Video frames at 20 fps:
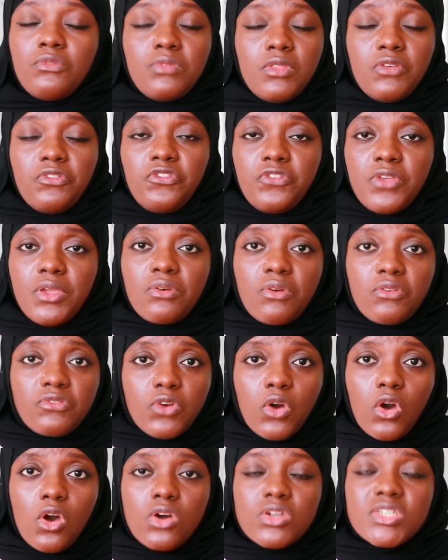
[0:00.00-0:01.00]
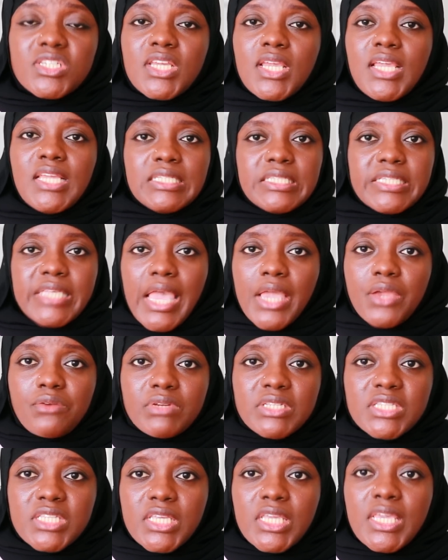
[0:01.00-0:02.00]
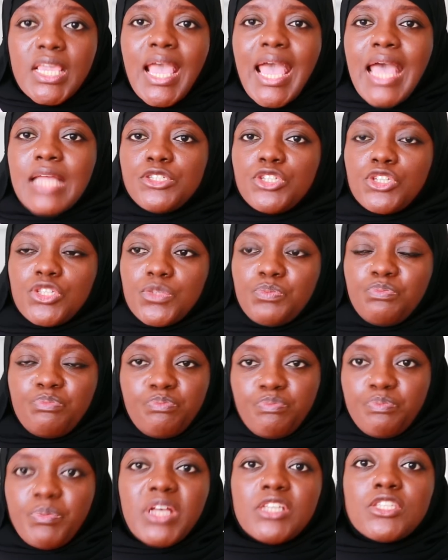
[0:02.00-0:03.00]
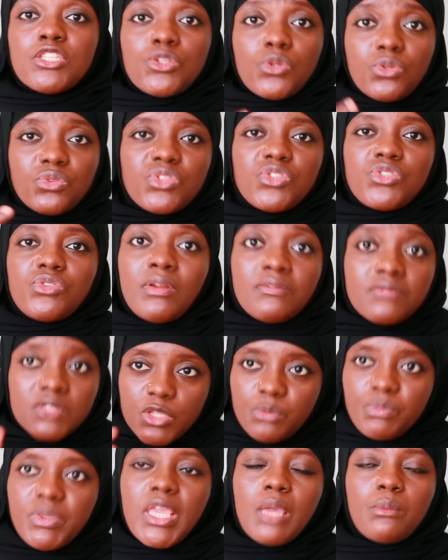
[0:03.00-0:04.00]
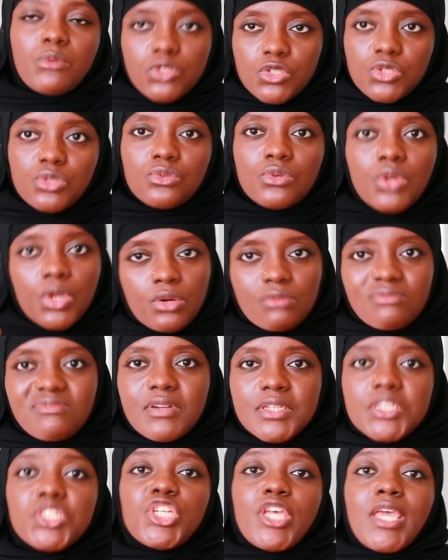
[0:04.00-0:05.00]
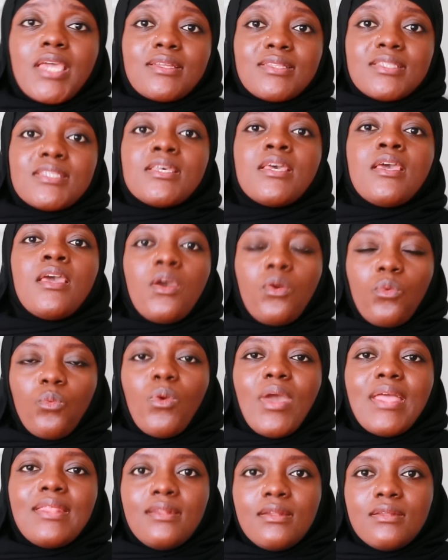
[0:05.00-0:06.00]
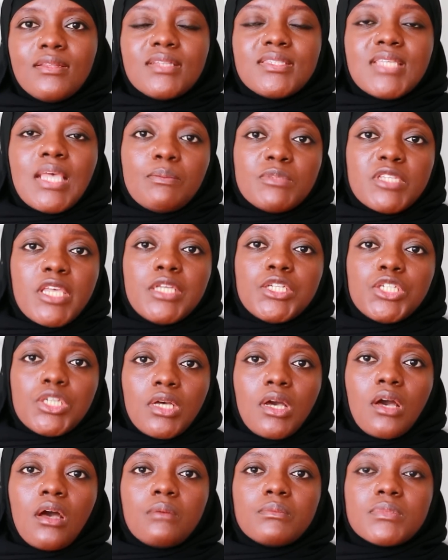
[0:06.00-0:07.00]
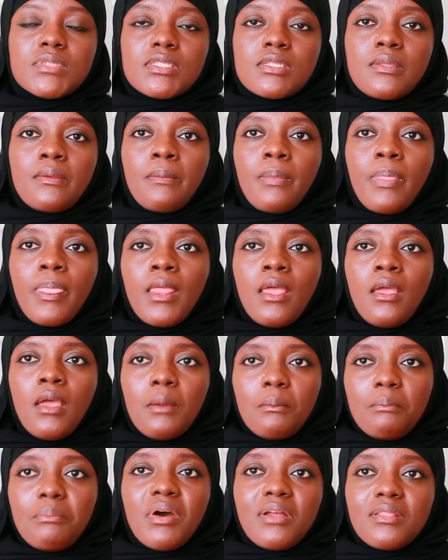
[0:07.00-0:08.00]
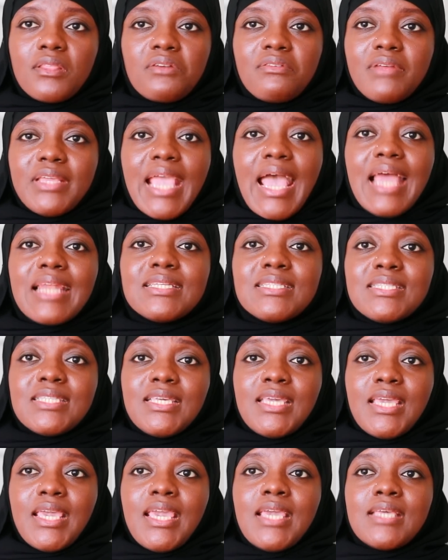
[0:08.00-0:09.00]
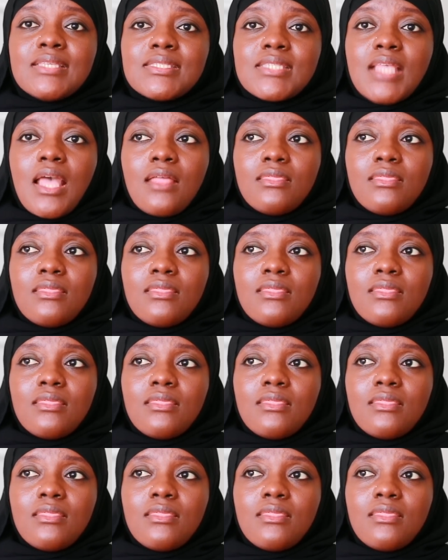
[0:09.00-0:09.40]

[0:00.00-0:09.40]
the fear of God, integrity, and just personal strength to be able to reject when the temptation comes. But the reality is,